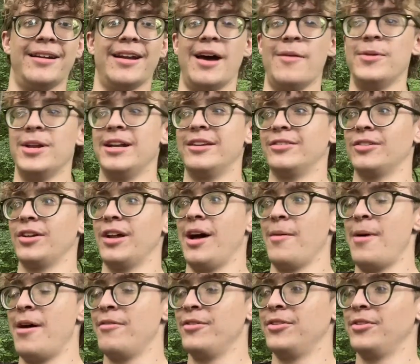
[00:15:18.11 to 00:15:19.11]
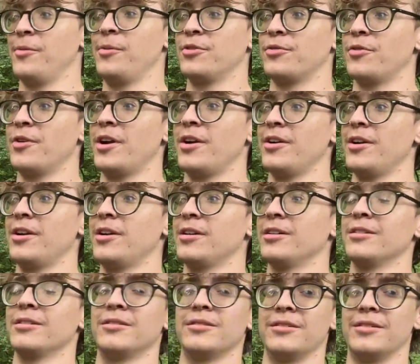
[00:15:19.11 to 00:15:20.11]
I mean, I'm having so much fun out here.
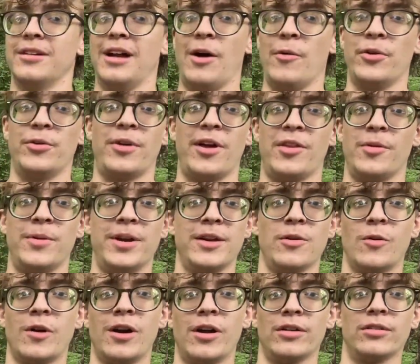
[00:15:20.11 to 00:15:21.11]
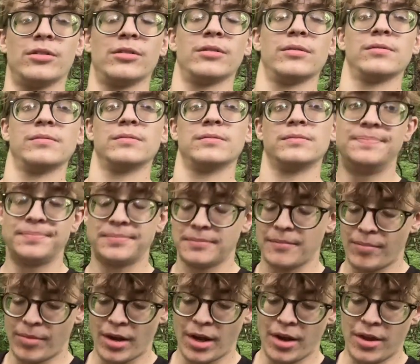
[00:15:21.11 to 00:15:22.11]
I wouldn't rather be anywhere else.
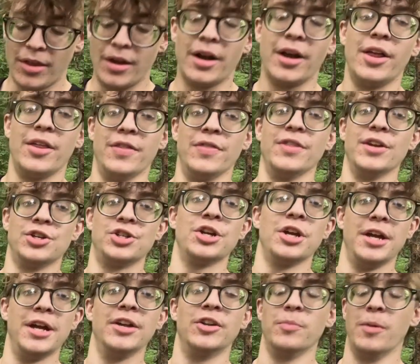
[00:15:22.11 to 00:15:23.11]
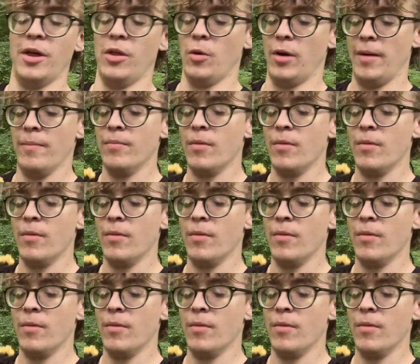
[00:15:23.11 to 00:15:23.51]
This shit hits, by the way.